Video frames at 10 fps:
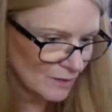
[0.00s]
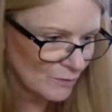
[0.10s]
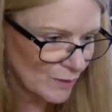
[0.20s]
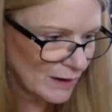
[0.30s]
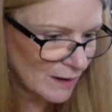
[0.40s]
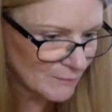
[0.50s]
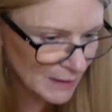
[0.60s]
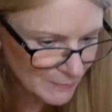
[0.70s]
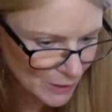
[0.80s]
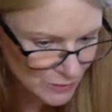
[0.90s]
Where are my
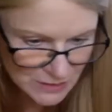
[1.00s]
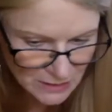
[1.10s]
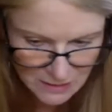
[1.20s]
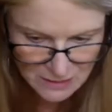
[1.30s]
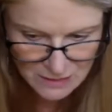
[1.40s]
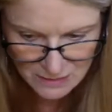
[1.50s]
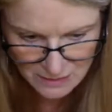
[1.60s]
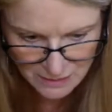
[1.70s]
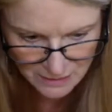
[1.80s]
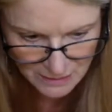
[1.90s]

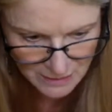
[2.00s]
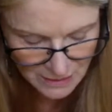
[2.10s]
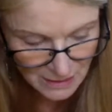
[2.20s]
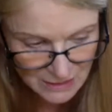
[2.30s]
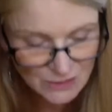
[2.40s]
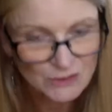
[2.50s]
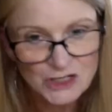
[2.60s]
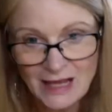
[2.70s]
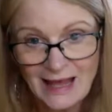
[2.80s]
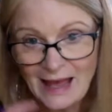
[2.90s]
Post-its? So
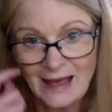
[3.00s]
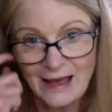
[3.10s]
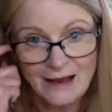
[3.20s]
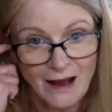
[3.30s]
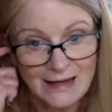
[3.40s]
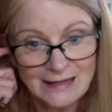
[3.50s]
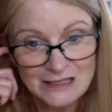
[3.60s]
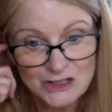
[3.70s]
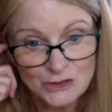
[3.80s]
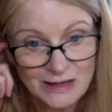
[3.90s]
JKA, I
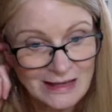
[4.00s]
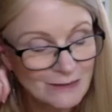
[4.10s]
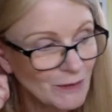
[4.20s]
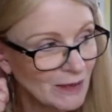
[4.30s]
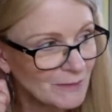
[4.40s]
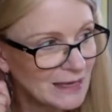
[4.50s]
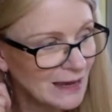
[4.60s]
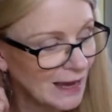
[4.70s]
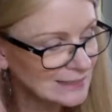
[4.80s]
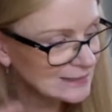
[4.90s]
need you to email me,
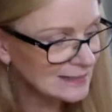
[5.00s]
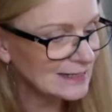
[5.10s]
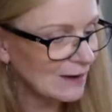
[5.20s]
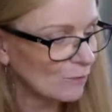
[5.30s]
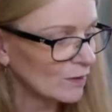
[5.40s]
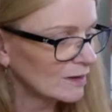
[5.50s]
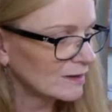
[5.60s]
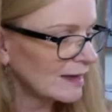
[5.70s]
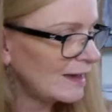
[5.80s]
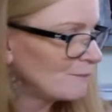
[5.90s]

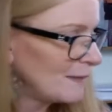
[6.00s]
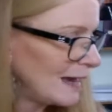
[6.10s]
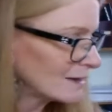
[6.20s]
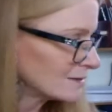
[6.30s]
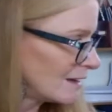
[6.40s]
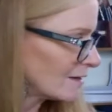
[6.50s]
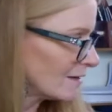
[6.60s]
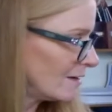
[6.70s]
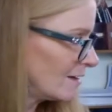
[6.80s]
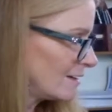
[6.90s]

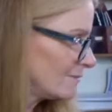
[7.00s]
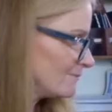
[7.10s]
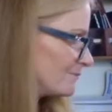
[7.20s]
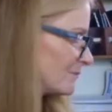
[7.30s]
icnetwork@mac.com.